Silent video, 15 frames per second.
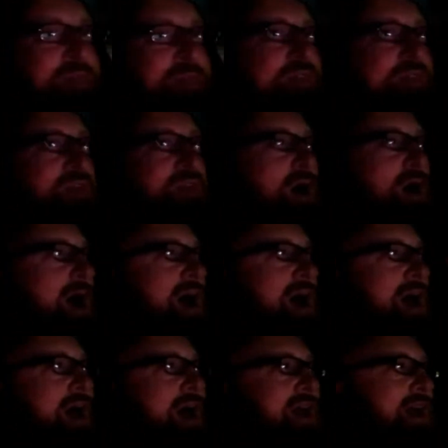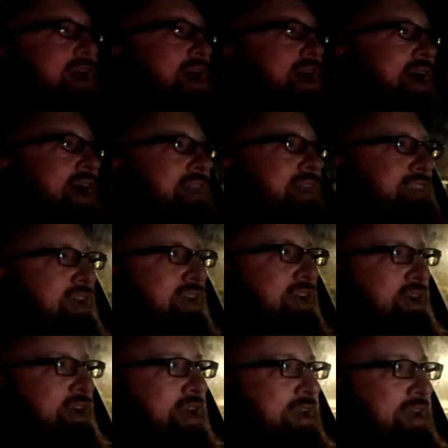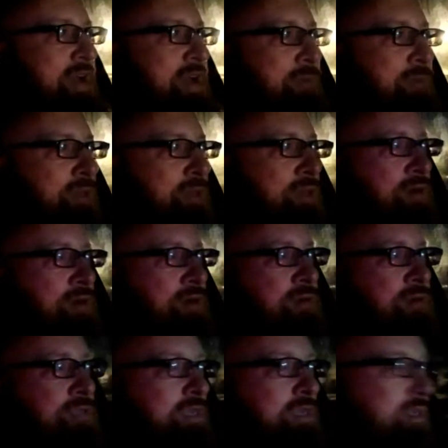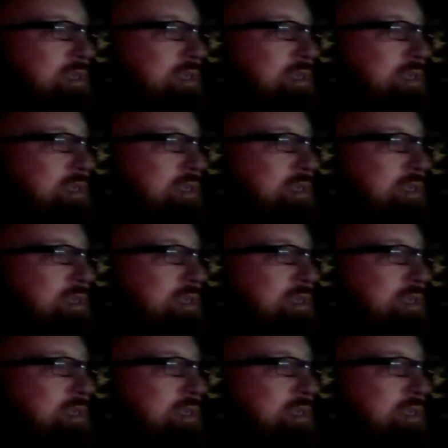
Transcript: So I got suckered on a couple of those.